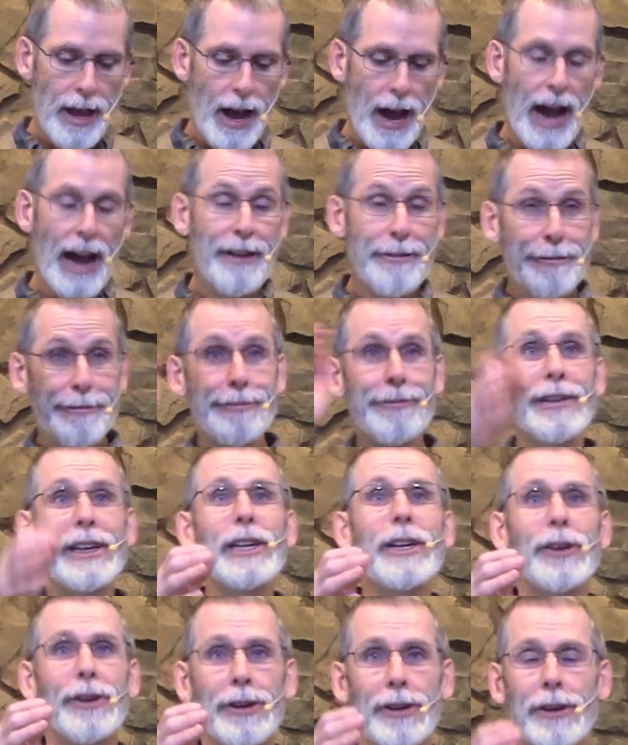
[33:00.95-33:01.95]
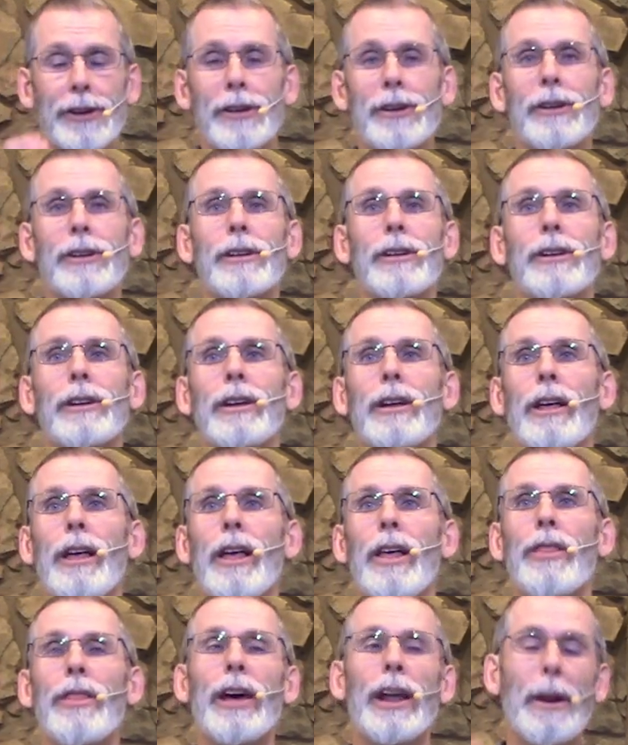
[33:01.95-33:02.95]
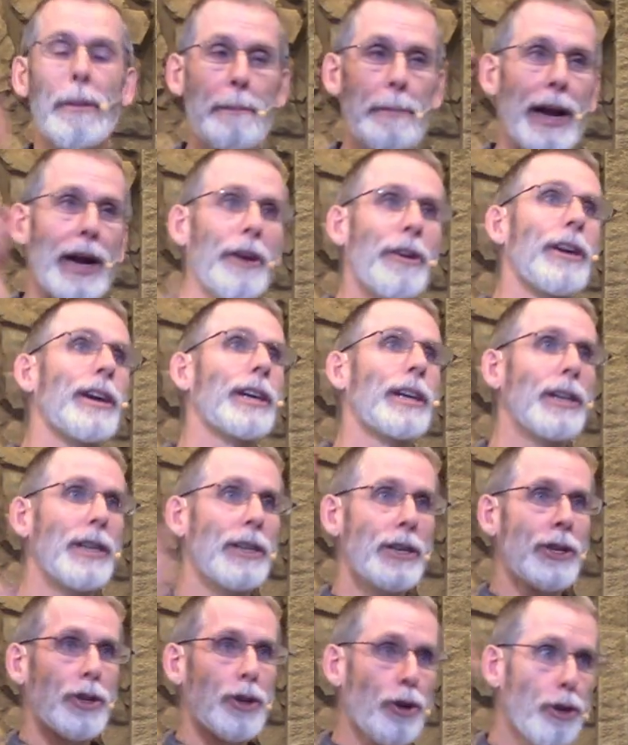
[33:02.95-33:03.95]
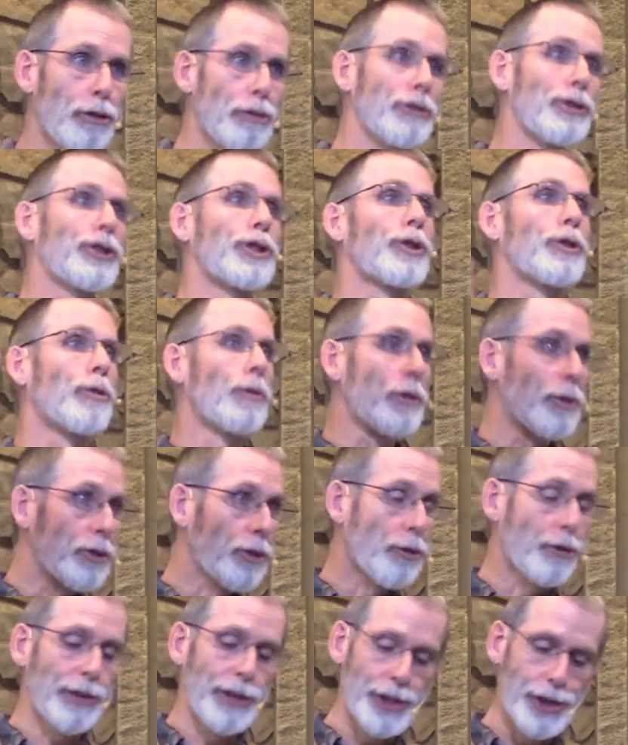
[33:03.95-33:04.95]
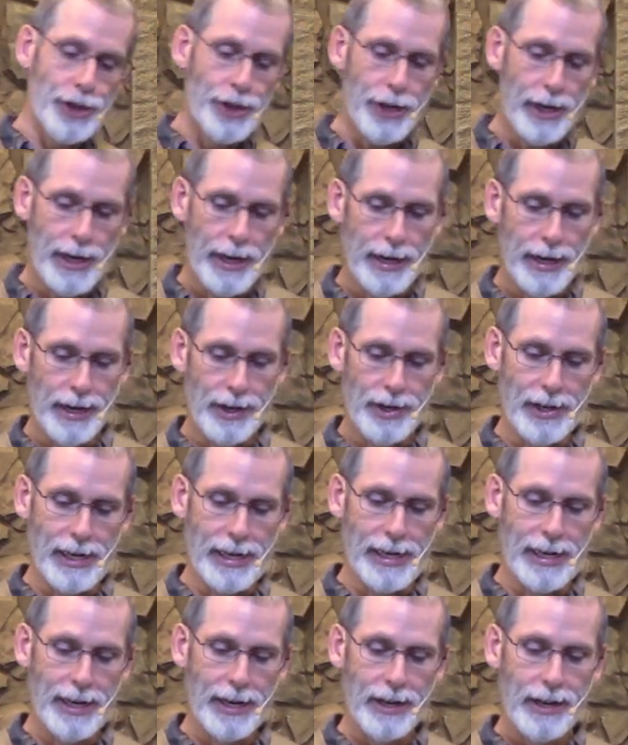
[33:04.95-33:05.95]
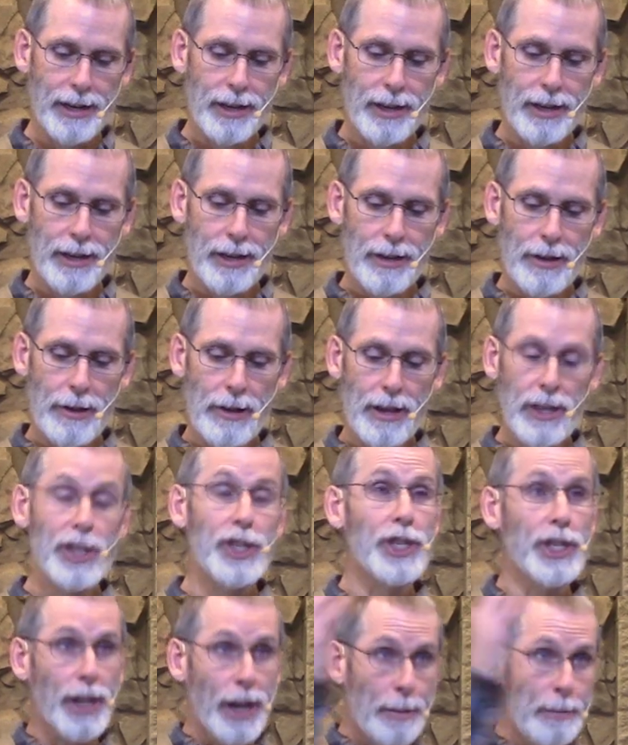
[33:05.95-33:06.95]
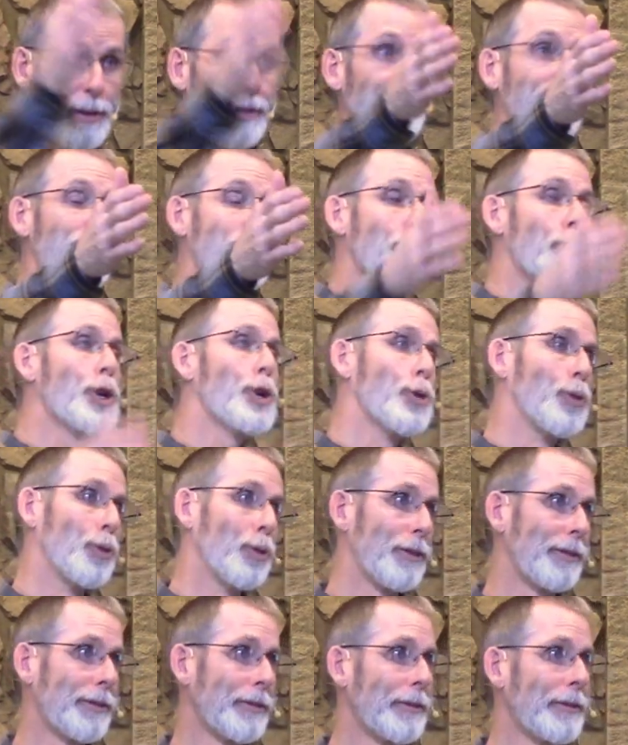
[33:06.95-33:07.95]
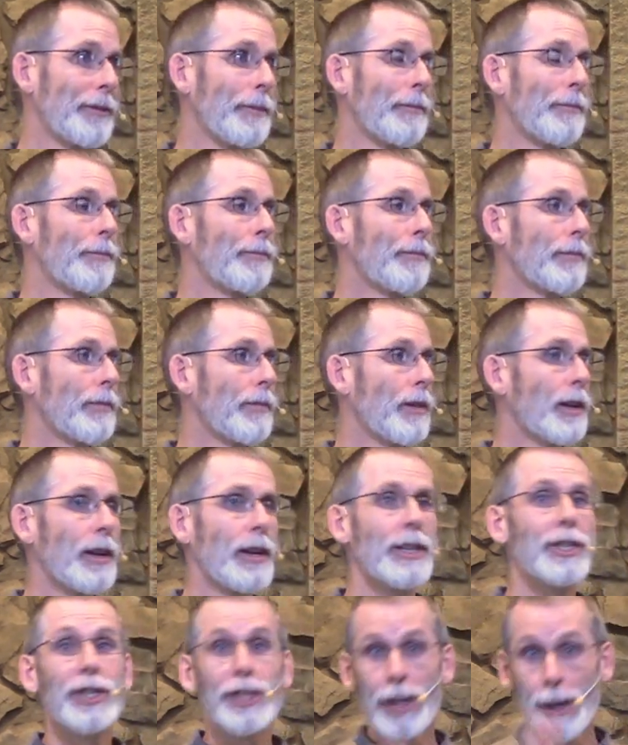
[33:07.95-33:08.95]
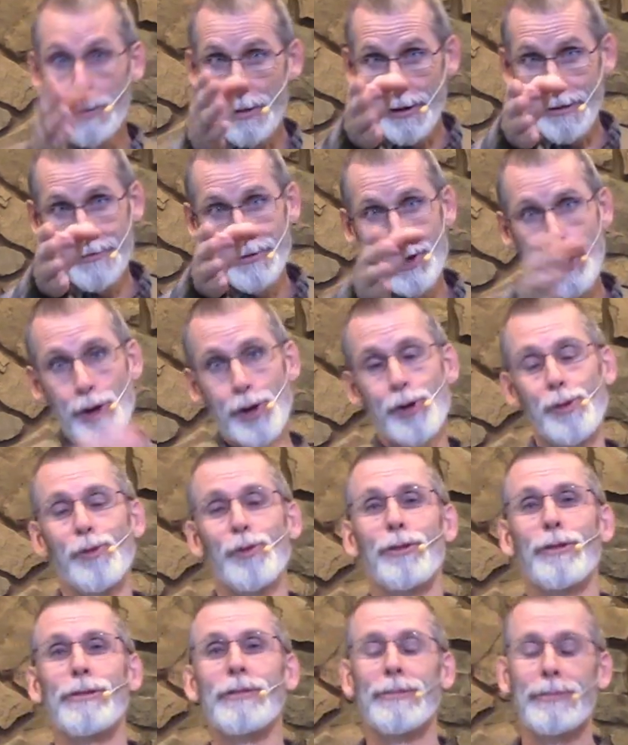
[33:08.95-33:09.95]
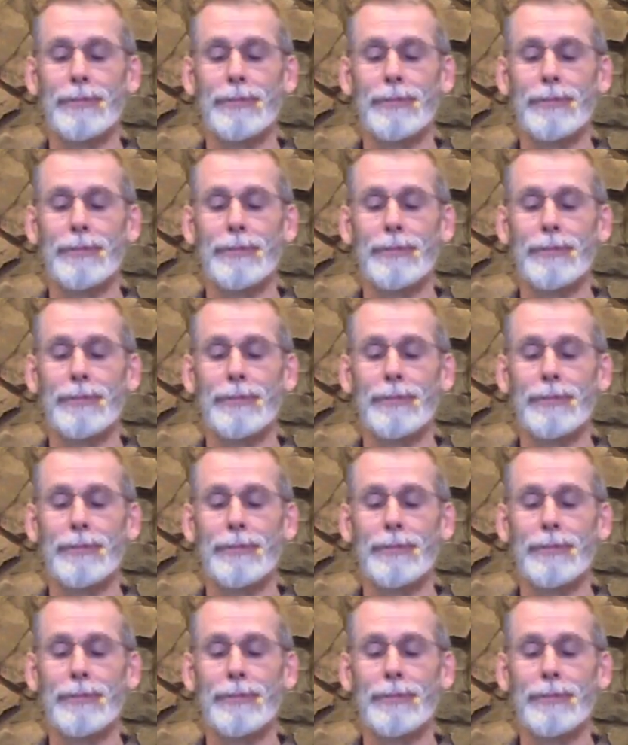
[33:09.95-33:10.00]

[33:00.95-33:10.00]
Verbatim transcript: I fear that American cultural Christianity, some of you, some of you,